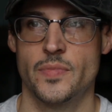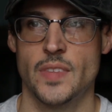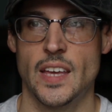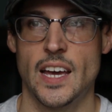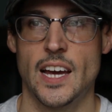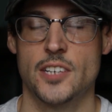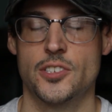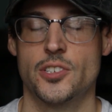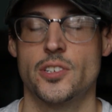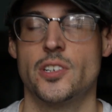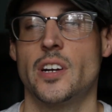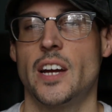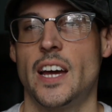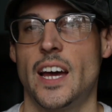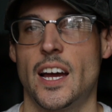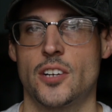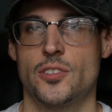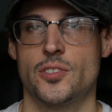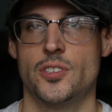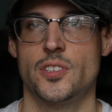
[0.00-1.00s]
actor or
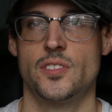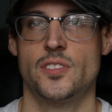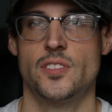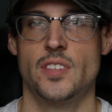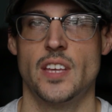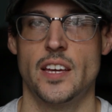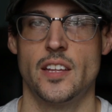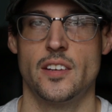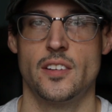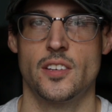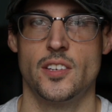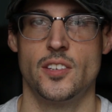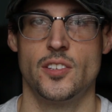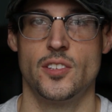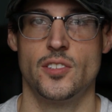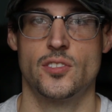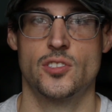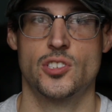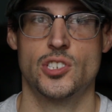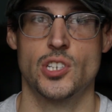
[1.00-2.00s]
actress that
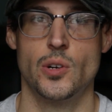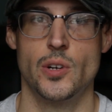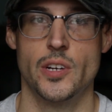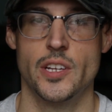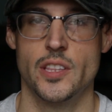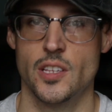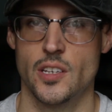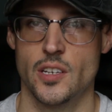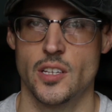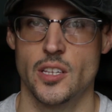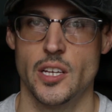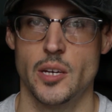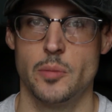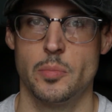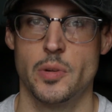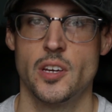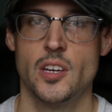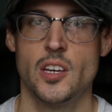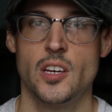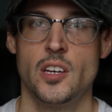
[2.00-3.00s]
is showing the clip.